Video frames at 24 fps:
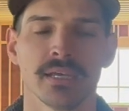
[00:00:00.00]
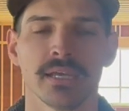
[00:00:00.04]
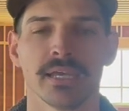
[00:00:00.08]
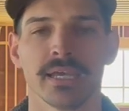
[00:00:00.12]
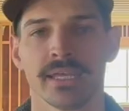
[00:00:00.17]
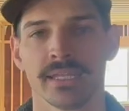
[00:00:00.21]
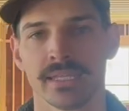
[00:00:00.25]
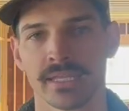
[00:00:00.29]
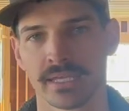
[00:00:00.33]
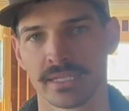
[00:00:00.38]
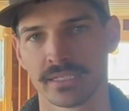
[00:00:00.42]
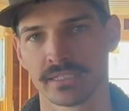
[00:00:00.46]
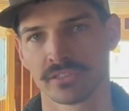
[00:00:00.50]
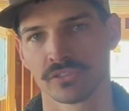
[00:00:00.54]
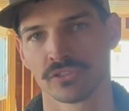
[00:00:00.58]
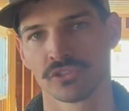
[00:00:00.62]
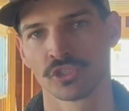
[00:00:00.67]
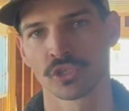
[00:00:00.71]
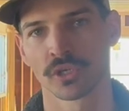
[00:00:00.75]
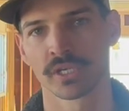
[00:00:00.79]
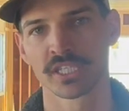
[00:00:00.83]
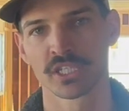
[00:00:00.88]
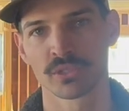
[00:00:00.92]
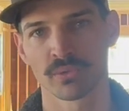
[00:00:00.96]
and then
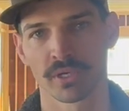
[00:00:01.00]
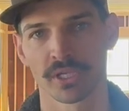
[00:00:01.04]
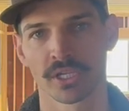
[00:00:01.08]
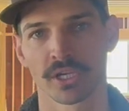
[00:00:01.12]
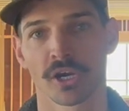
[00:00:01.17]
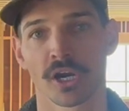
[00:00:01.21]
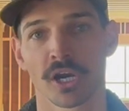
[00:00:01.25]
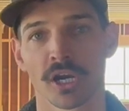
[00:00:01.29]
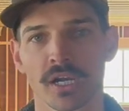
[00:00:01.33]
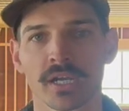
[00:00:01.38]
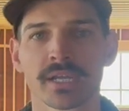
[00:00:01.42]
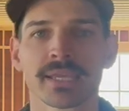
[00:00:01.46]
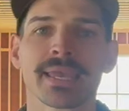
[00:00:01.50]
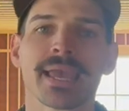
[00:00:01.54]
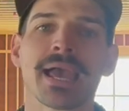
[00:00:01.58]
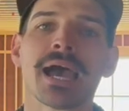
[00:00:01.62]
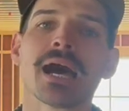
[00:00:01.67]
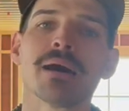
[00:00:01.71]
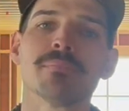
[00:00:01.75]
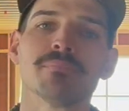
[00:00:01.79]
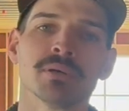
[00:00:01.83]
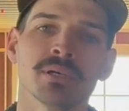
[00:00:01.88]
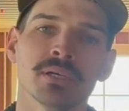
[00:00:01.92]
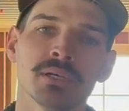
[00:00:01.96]
joints where there are a
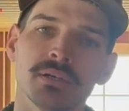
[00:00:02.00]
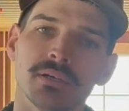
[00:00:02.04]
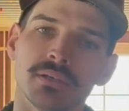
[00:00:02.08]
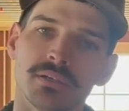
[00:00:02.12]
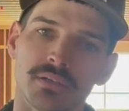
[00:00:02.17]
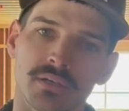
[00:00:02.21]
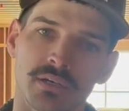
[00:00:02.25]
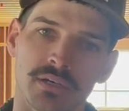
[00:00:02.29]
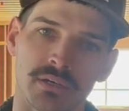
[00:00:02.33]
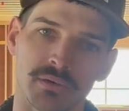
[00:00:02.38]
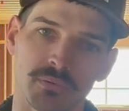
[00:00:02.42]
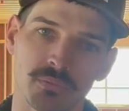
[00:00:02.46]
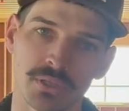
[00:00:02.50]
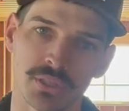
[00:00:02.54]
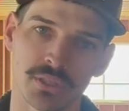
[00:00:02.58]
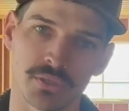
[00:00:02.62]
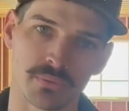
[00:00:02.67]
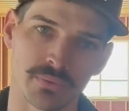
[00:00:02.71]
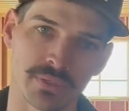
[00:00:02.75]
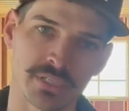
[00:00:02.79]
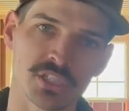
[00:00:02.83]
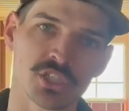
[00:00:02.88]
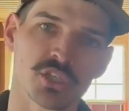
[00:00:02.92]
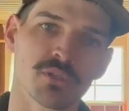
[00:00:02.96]
gap with the
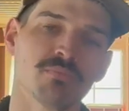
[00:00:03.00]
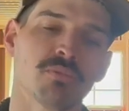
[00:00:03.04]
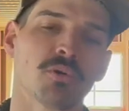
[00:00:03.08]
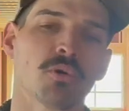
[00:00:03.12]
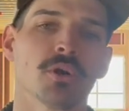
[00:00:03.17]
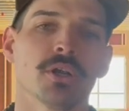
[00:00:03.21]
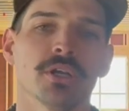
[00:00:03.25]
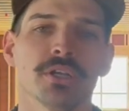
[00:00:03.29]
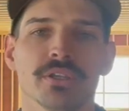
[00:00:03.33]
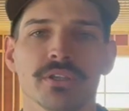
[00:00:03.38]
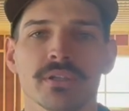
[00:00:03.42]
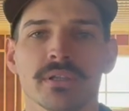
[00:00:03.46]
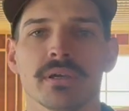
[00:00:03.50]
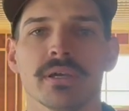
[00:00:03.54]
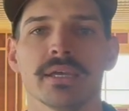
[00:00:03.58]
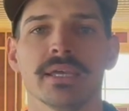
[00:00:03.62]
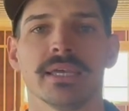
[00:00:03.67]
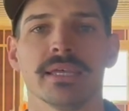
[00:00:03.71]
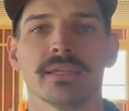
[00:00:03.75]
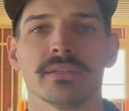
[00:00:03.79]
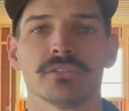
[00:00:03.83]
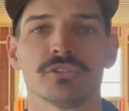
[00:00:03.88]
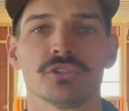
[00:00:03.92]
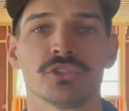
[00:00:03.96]
rigid board
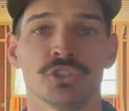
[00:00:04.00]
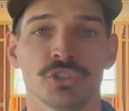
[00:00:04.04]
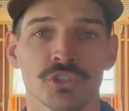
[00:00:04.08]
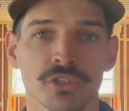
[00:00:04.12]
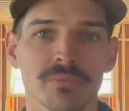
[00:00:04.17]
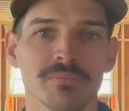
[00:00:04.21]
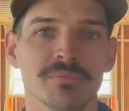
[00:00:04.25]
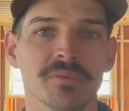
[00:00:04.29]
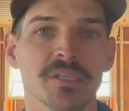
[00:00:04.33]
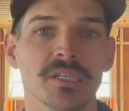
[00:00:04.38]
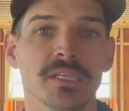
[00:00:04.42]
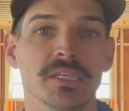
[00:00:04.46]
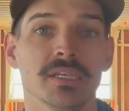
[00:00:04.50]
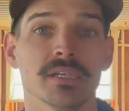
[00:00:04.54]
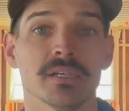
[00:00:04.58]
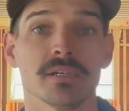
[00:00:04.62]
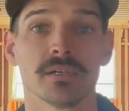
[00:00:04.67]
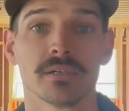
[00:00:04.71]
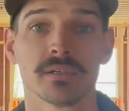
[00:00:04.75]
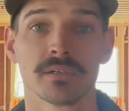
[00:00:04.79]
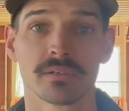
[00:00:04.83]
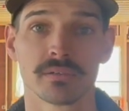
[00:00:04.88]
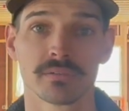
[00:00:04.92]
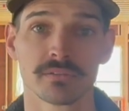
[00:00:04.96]
should be
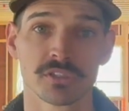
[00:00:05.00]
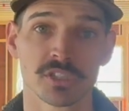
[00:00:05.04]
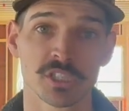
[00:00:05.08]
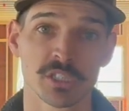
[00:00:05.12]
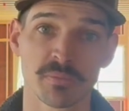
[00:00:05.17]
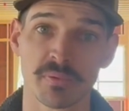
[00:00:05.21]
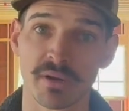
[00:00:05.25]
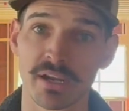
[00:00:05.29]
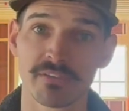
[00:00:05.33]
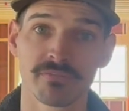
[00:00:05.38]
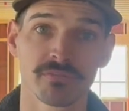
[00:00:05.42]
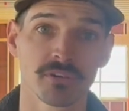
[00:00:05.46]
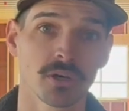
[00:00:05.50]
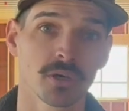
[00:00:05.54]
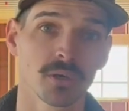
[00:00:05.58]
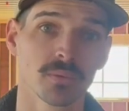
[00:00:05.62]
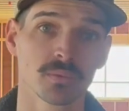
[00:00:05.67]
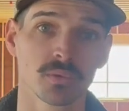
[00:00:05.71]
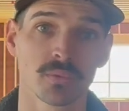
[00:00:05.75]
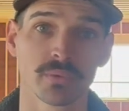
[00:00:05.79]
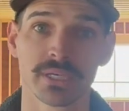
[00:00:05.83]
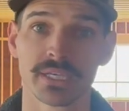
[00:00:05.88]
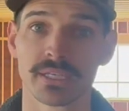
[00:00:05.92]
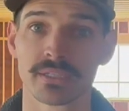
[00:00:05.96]
spray
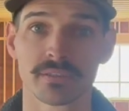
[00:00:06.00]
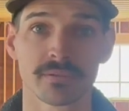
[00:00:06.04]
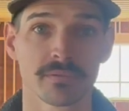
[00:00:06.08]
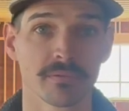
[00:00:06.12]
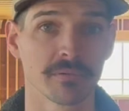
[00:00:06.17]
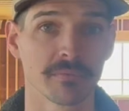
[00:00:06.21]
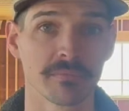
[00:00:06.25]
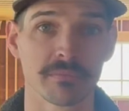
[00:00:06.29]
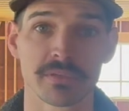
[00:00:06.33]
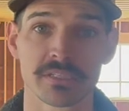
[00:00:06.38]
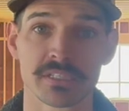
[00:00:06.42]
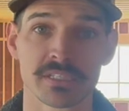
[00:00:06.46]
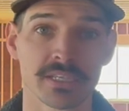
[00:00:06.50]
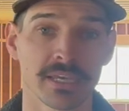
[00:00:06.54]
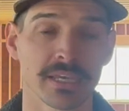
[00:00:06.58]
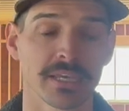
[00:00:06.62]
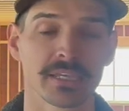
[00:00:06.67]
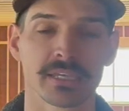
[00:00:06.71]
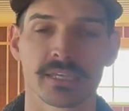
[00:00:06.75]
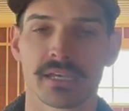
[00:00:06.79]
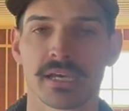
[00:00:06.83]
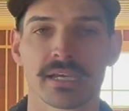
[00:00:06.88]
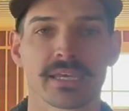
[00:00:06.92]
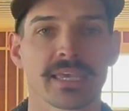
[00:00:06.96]
foamed with,
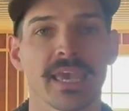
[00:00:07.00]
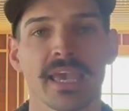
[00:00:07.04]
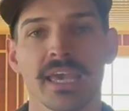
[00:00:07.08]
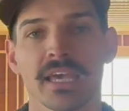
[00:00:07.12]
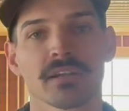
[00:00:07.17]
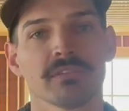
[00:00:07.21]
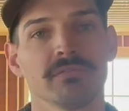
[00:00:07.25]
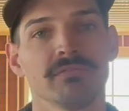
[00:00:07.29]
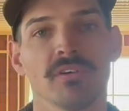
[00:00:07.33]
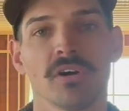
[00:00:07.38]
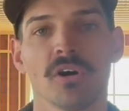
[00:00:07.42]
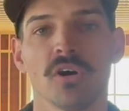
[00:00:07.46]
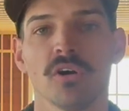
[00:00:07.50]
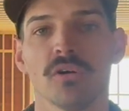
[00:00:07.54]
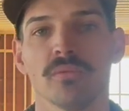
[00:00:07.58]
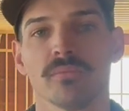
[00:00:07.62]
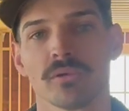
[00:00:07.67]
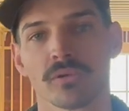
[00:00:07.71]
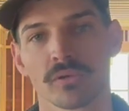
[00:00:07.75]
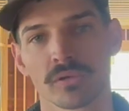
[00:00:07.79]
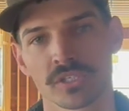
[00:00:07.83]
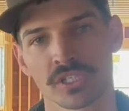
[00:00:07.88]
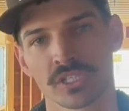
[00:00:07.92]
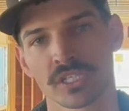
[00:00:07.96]
say, a can of foam
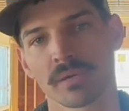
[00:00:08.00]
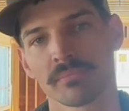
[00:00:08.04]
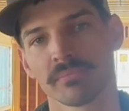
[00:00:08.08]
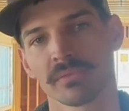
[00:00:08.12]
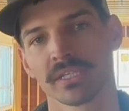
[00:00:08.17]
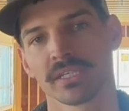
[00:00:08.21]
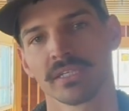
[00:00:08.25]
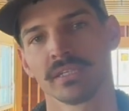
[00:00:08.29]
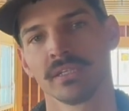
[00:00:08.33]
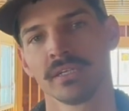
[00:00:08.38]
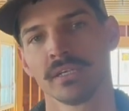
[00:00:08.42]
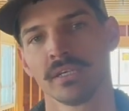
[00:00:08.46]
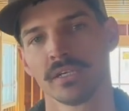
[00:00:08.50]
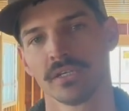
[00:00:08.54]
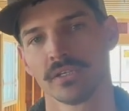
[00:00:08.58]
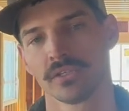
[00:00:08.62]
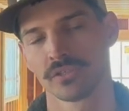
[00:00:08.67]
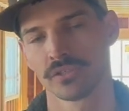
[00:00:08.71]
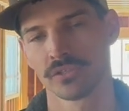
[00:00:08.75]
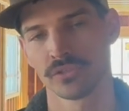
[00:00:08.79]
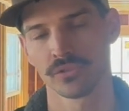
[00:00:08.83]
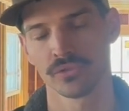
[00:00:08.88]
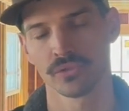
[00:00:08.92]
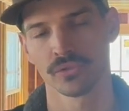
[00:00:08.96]
or something
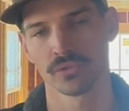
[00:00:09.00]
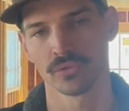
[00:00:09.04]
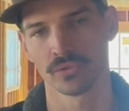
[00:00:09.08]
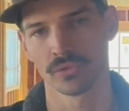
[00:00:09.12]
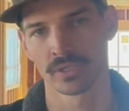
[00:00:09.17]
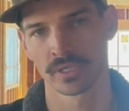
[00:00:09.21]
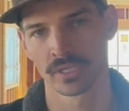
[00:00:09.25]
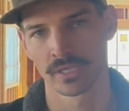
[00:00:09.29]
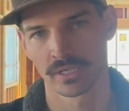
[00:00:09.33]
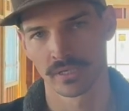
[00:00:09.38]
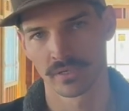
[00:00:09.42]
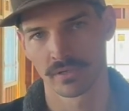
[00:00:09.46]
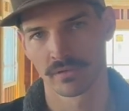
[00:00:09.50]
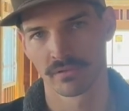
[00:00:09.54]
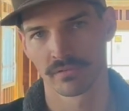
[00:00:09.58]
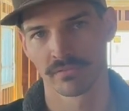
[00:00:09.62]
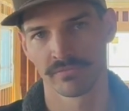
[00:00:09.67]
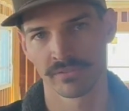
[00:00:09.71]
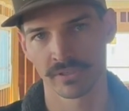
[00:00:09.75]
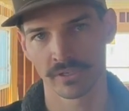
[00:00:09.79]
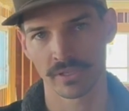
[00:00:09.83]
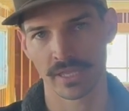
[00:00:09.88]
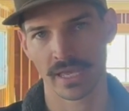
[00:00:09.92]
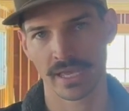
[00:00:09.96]
to
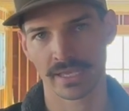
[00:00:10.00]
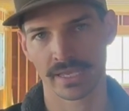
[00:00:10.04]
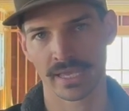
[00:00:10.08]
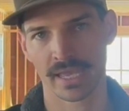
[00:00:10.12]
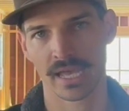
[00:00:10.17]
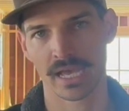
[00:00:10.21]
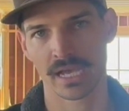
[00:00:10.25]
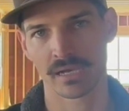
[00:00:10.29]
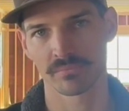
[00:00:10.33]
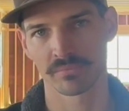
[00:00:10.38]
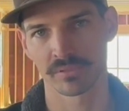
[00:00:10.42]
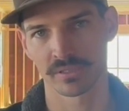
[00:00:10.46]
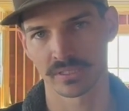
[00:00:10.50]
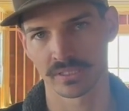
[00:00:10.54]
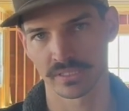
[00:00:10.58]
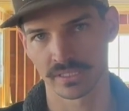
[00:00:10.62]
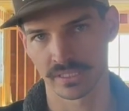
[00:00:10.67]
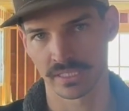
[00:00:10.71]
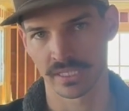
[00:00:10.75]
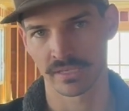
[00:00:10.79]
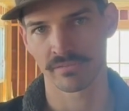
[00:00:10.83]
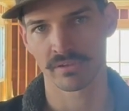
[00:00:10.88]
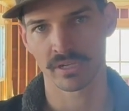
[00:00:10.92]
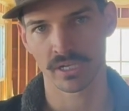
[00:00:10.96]
fill that gap and
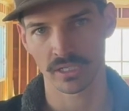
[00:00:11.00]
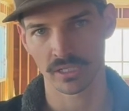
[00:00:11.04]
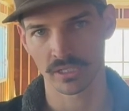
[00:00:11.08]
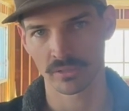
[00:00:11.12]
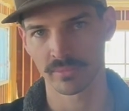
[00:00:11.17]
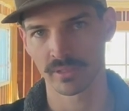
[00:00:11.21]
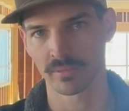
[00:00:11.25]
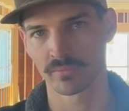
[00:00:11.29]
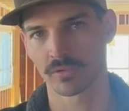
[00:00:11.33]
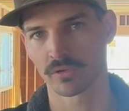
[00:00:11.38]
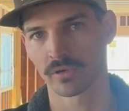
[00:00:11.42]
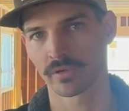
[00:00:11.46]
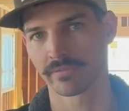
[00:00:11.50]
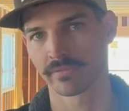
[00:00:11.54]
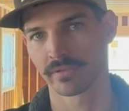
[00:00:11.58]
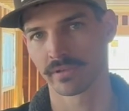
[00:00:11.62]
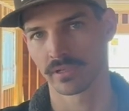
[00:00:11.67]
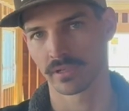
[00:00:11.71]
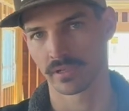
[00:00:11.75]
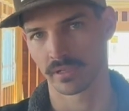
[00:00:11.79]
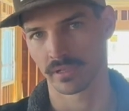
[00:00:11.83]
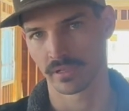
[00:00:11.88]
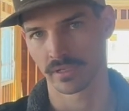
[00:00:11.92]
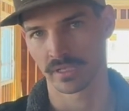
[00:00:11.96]
give it a little bit more of
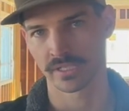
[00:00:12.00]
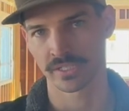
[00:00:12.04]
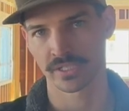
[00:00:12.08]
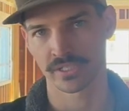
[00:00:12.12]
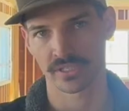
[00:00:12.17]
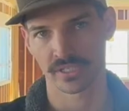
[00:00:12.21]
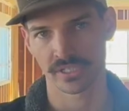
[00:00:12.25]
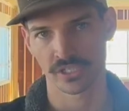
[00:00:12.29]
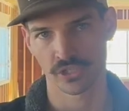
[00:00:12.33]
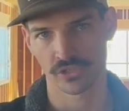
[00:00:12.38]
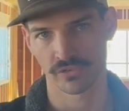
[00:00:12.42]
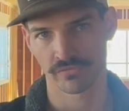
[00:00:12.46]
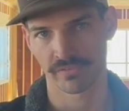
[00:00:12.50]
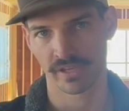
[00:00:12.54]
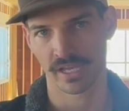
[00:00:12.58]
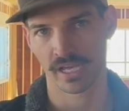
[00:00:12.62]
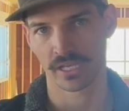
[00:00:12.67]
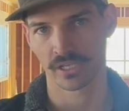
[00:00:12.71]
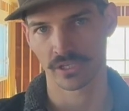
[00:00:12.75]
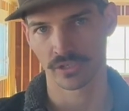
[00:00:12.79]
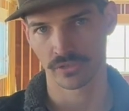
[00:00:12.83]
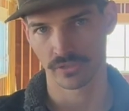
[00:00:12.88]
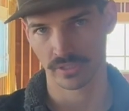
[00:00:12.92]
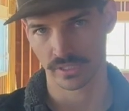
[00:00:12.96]
an insulation
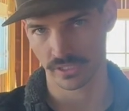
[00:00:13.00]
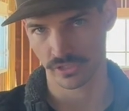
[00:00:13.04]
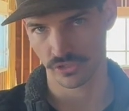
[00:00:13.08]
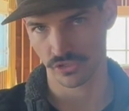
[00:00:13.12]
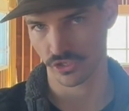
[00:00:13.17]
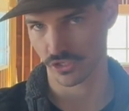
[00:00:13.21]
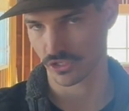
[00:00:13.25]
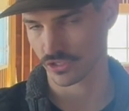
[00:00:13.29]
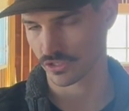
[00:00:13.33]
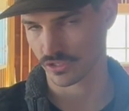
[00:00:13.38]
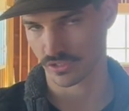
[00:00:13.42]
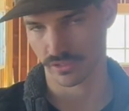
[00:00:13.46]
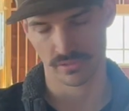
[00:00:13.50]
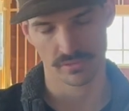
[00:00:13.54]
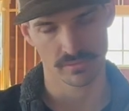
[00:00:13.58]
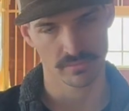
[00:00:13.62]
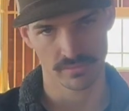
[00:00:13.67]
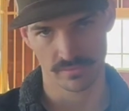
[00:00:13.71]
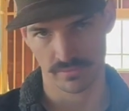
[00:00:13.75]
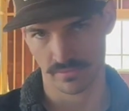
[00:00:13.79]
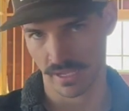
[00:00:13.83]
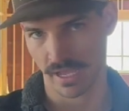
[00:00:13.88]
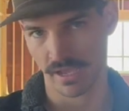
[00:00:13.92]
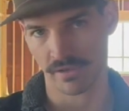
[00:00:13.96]
value than just
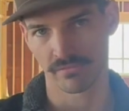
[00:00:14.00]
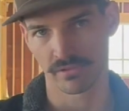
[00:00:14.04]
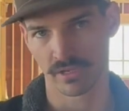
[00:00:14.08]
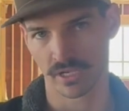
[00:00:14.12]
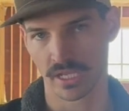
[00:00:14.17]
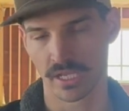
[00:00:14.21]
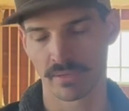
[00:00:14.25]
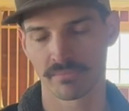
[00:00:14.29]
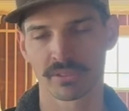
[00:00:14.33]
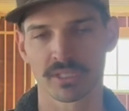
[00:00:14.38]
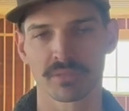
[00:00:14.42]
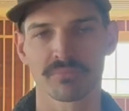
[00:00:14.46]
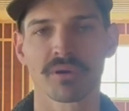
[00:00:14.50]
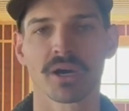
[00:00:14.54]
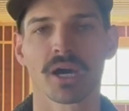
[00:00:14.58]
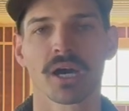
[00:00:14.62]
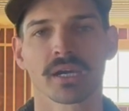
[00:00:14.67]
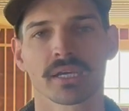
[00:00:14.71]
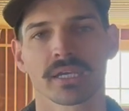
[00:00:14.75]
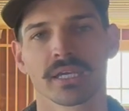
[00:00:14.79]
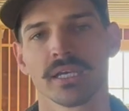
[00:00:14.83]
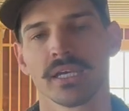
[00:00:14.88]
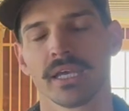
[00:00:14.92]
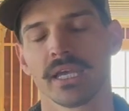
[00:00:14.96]
having an empty
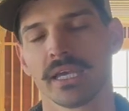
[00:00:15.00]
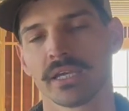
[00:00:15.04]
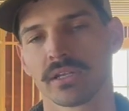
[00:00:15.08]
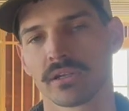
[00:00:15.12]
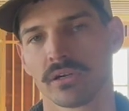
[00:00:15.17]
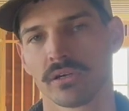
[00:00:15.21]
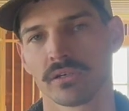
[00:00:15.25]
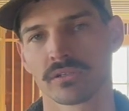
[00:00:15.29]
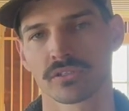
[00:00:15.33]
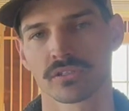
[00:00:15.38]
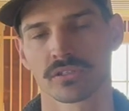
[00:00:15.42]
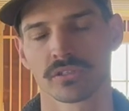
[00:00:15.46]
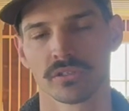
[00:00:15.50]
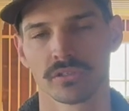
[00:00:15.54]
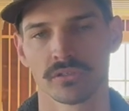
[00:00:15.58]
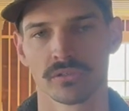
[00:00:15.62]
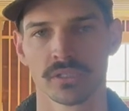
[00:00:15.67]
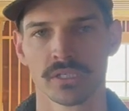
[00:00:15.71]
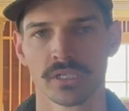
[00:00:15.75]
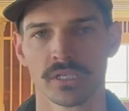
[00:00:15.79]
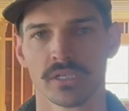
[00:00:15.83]
pocket, and also